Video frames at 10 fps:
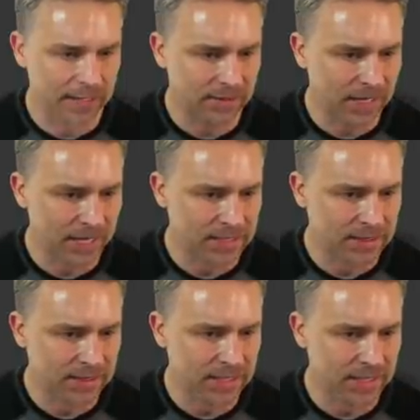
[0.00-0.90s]
light
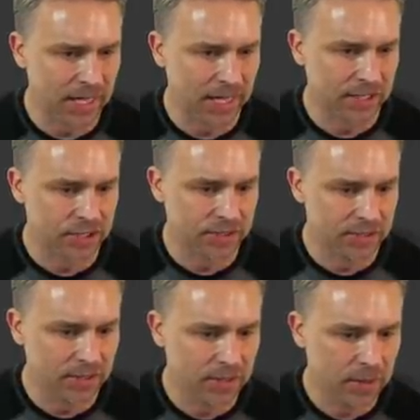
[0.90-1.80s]
leak action.
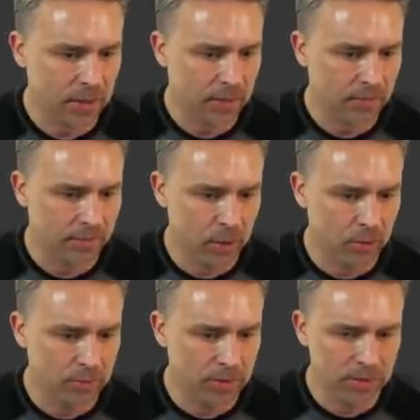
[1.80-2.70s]

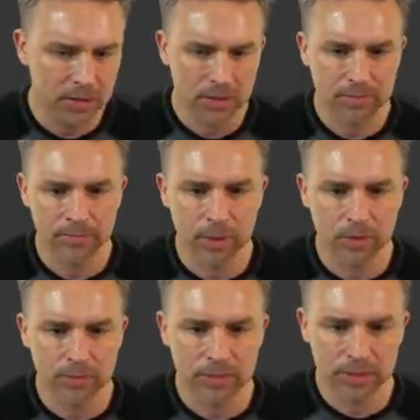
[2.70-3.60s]
Boom,
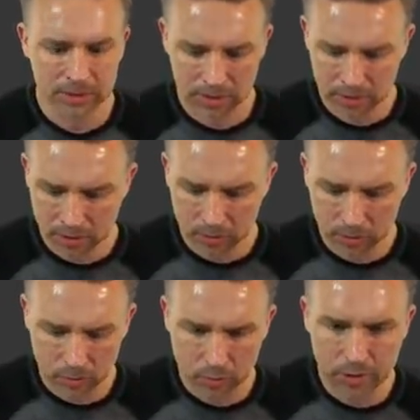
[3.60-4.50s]
boom,
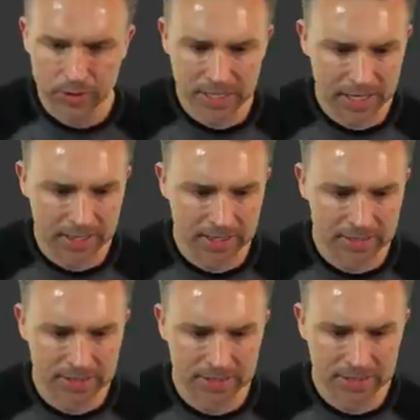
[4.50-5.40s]
rotate
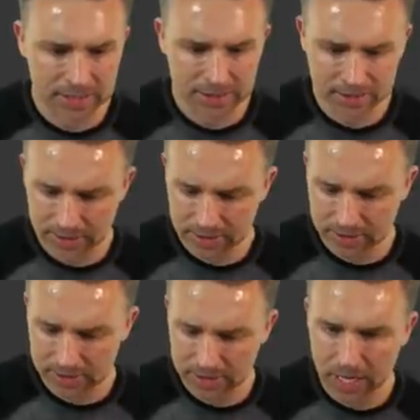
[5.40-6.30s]
it
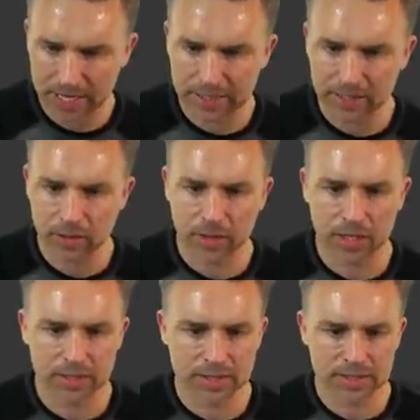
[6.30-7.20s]
90
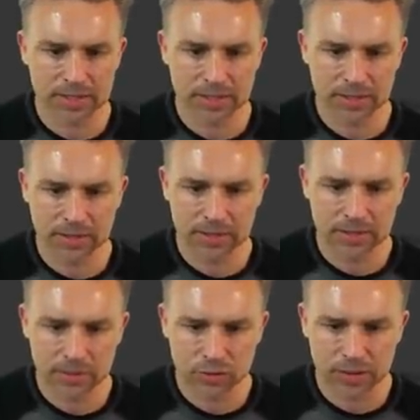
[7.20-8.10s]
degrees,
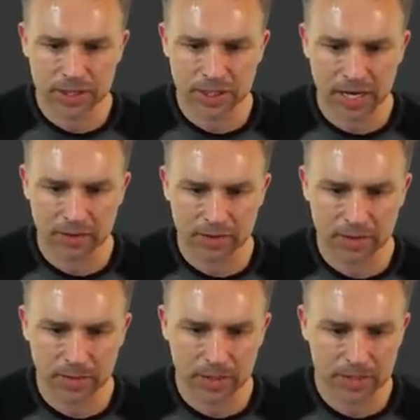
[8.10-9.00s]
stretch it out a
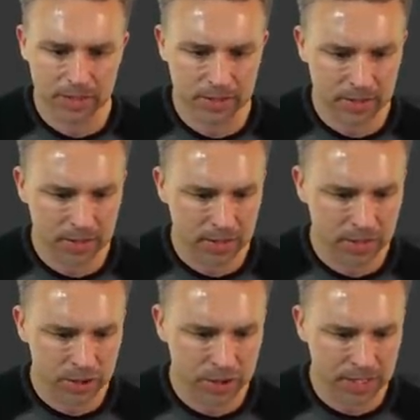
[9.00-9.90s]
little bit,
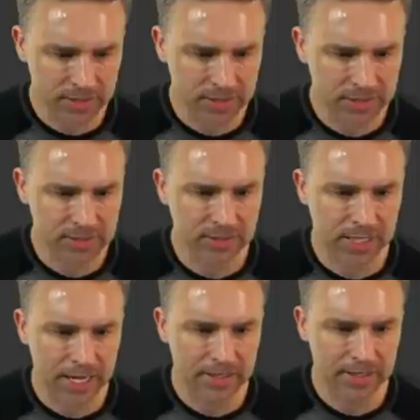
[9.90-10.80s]
change this to
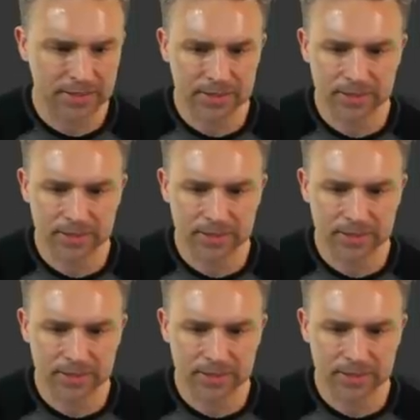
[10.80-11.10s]
lighten,